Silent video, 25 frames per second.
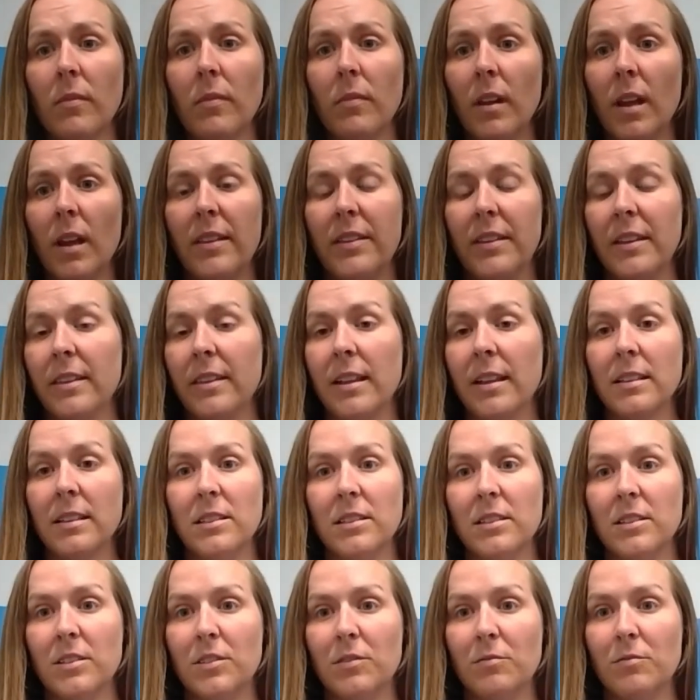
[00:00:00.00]
I think
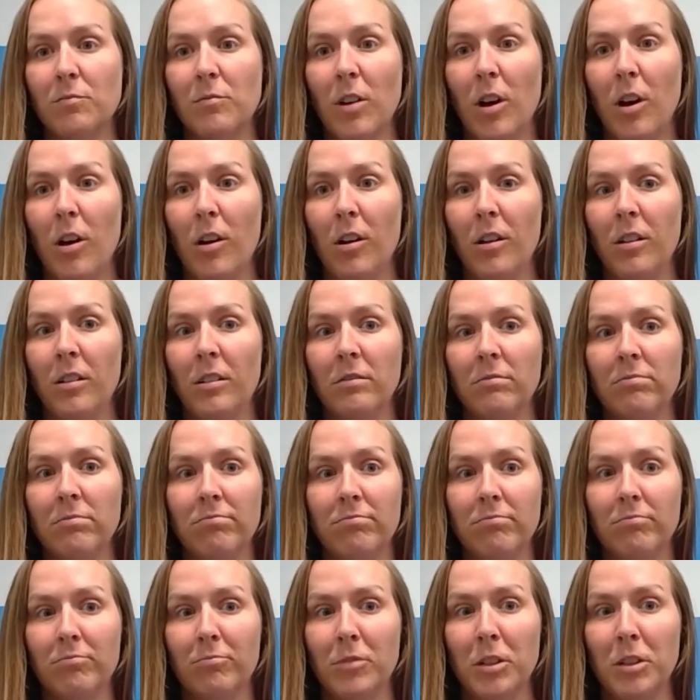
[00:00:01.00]
that's all
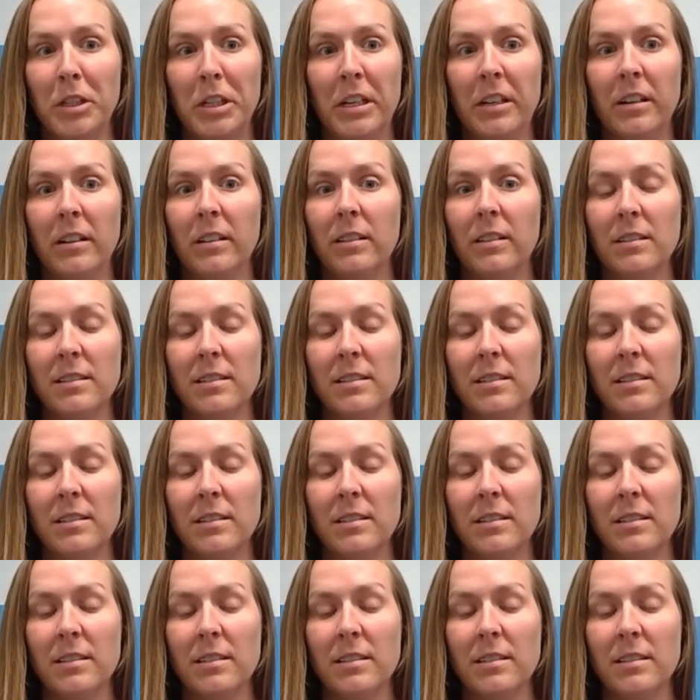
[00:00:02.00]
really good.